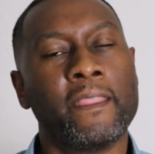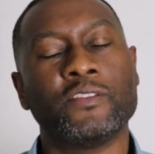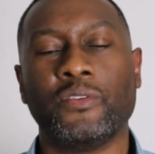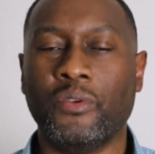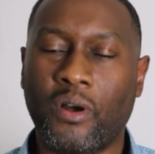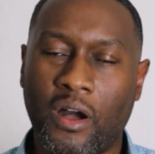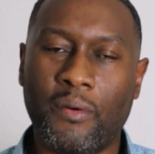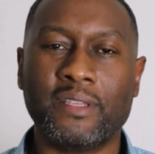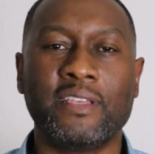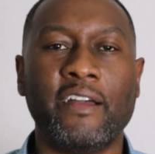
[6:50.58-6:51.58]
So you
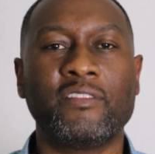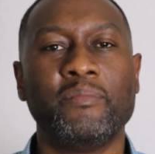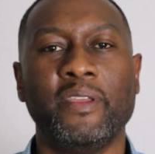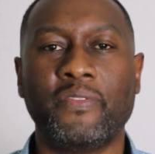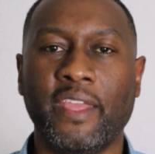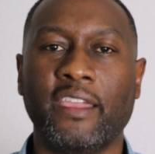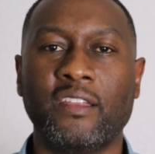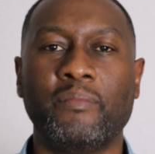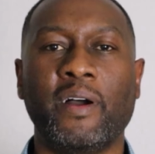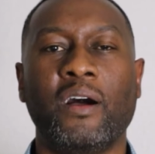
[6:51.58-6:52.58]
always have to be
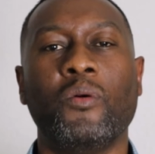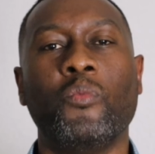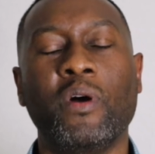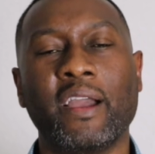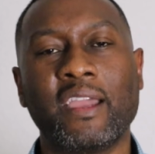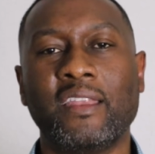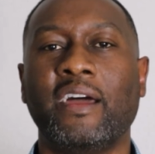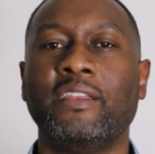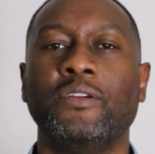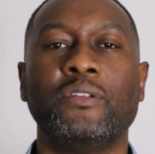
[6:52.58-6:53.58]
thinking about, what can
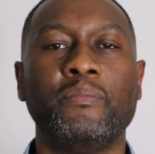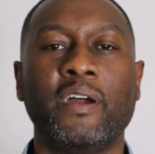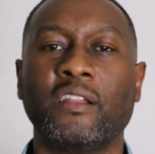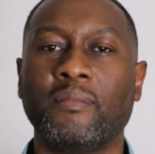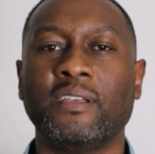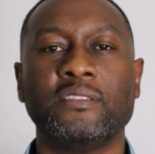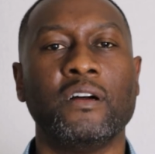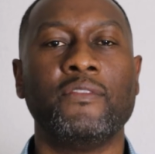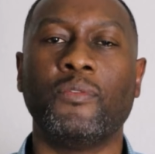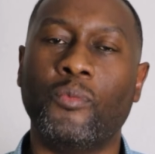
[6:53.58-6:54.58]
I do to better
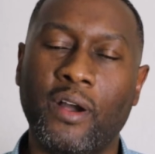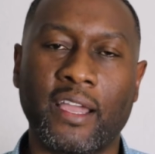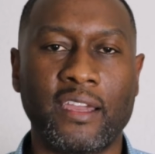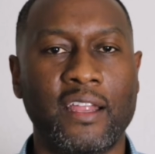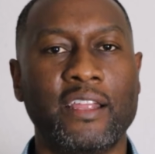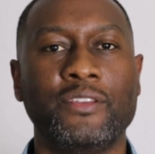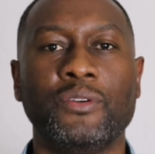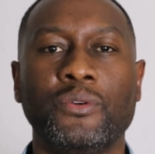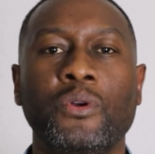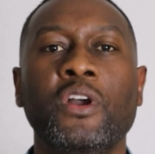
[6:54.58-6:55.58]
myself? What can I
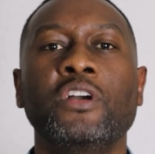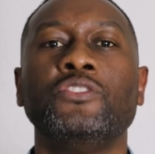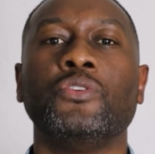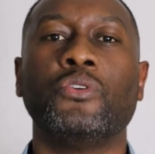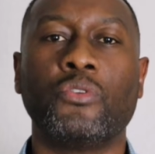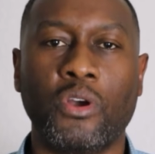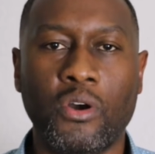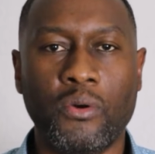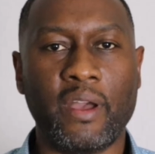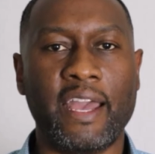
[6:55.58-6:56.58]
do to
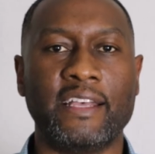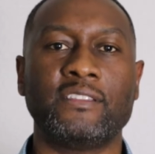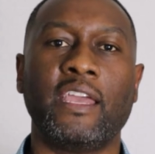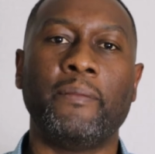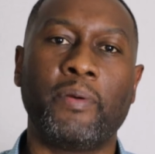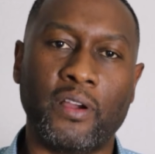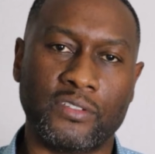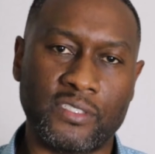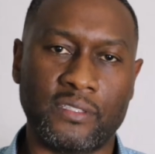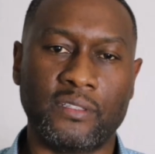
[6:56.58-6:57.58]
grow as a
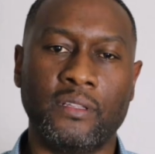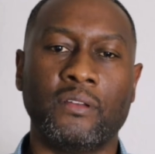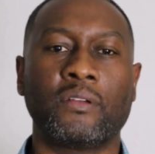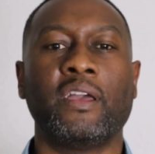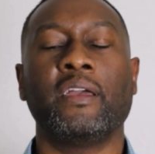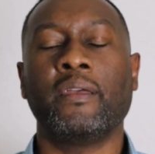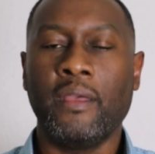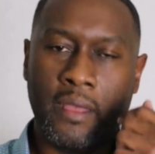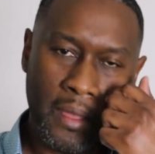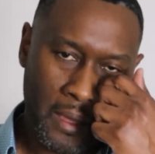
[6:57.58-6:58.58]
person? Okay.
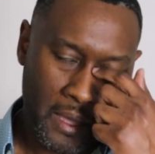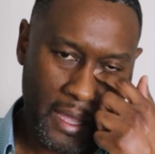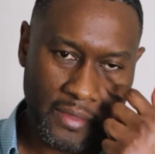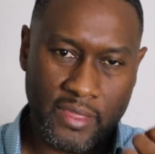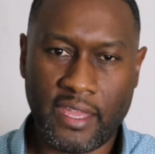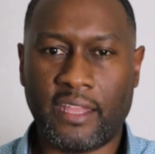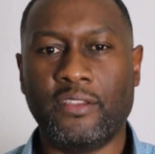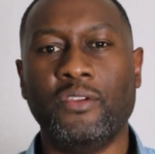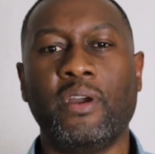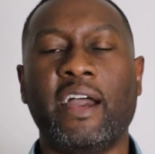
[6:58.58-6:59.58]
And then
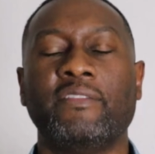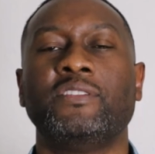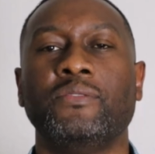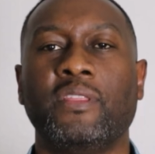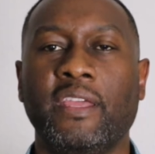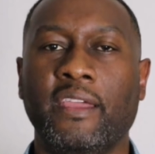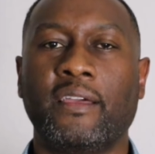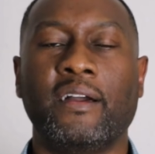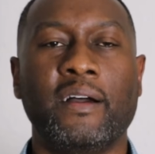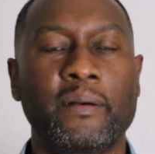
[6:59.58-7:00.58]
you have to think,
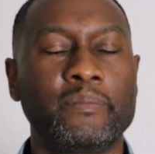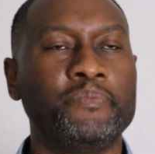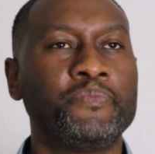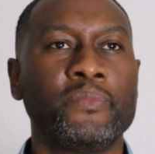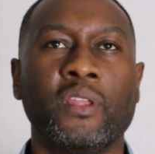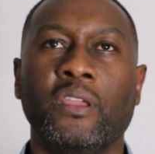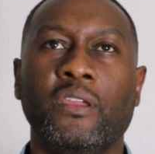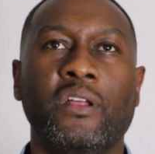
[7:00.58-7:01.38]
you